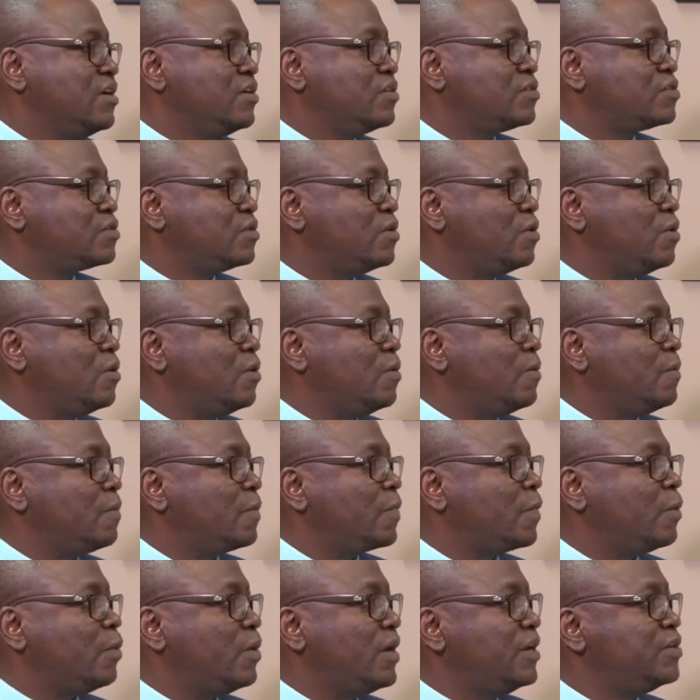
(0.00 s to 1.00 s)
So
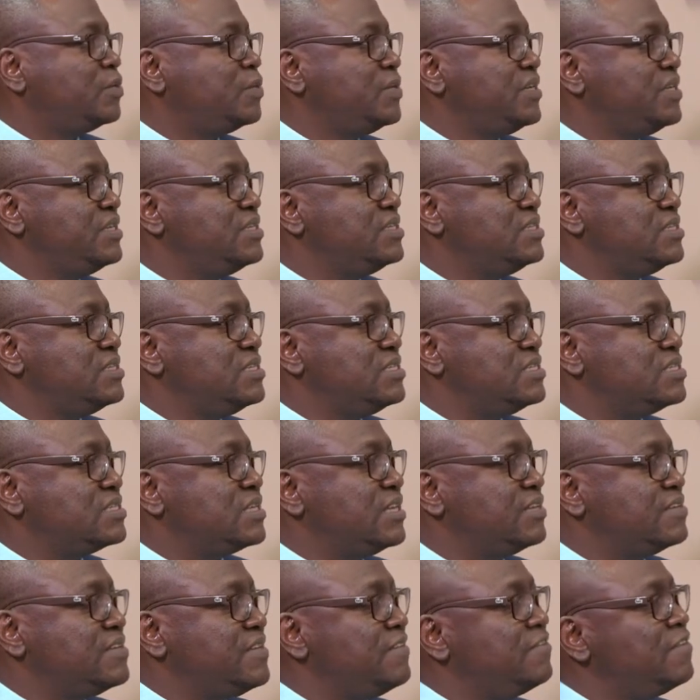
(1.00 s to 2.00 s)
what we did is
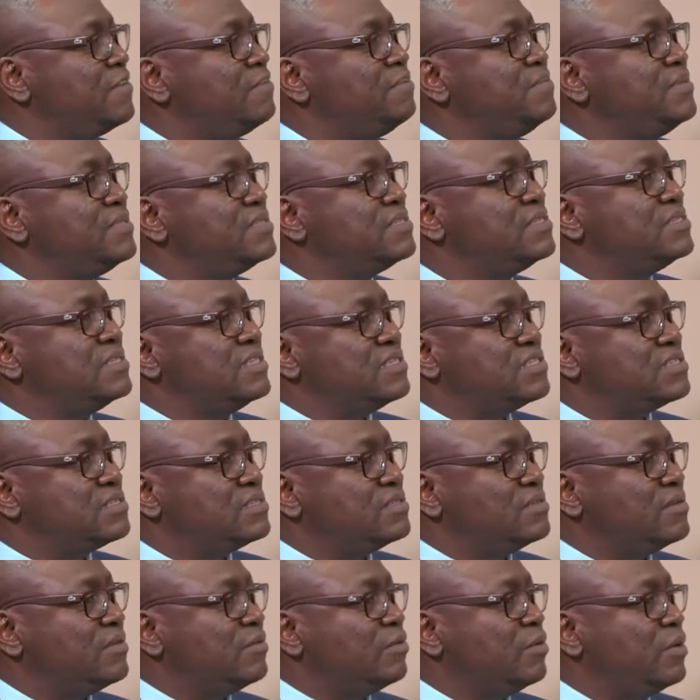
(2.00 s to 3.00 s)
that if a
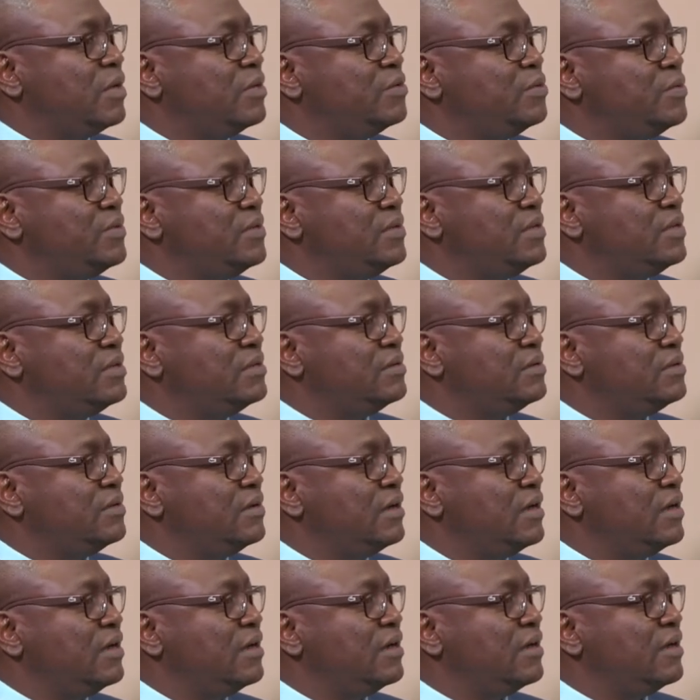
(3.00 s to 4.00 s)
business, what we,
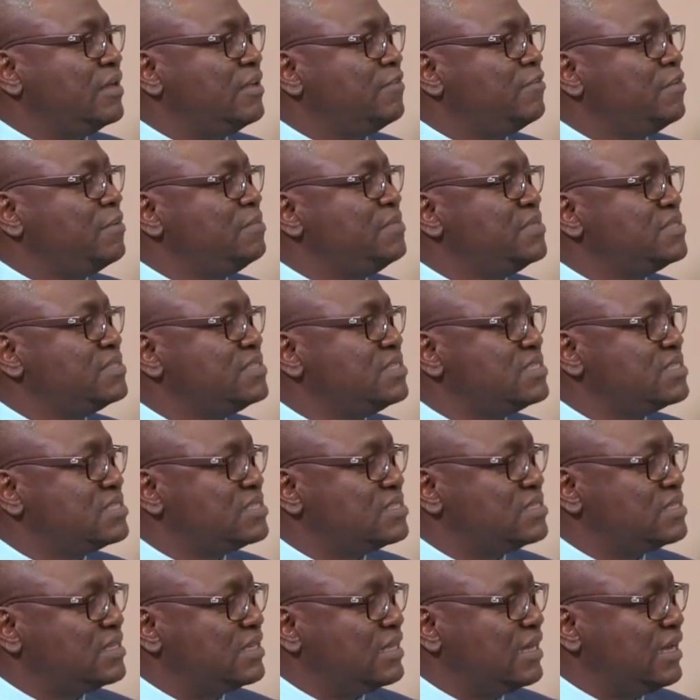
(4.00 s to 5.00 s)
uh, if a business